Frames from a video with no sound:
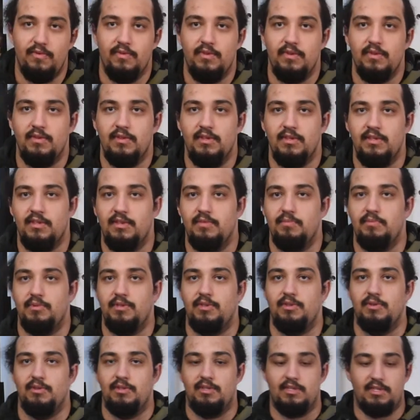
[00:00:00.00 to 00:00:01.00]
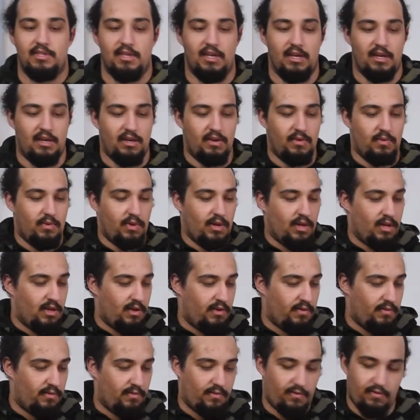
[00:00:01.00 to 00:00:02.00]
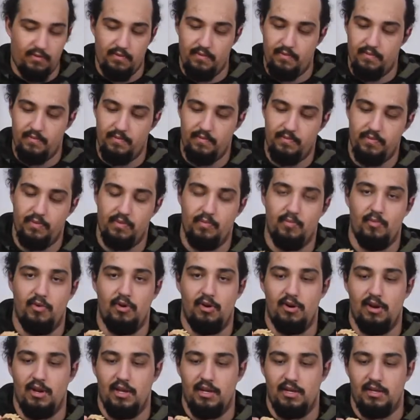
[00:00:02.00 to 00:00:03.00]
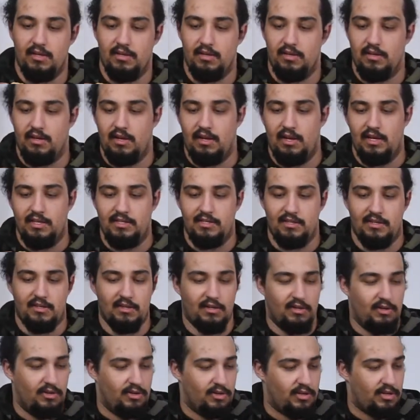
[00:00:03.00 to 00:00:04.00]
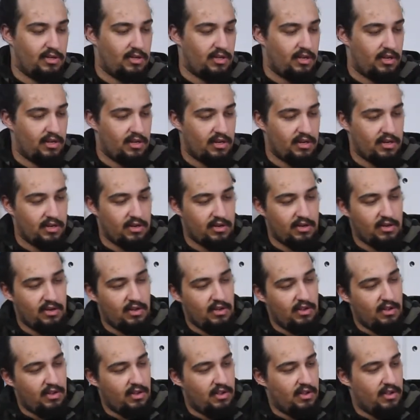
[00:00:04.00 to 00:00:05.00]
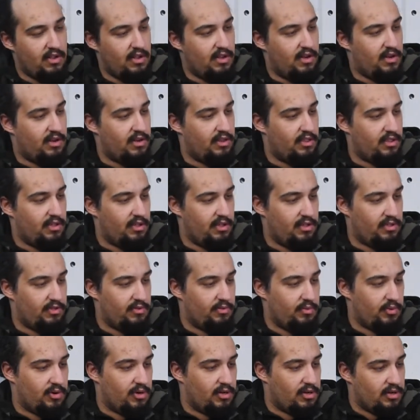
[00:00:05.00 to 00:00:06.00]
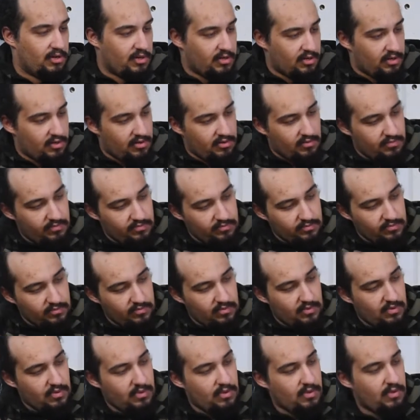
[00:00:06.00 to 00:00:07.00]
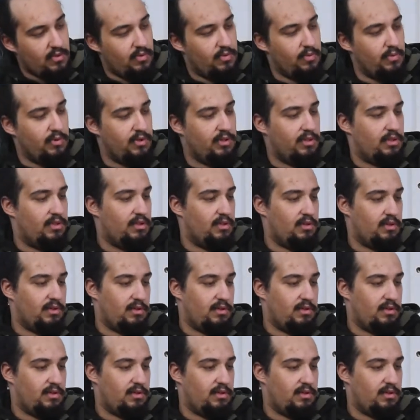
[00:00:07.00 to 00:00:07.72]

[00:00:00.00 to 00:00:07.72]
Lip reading: move this a bit to the side, and we have more like a classical look, and the other one with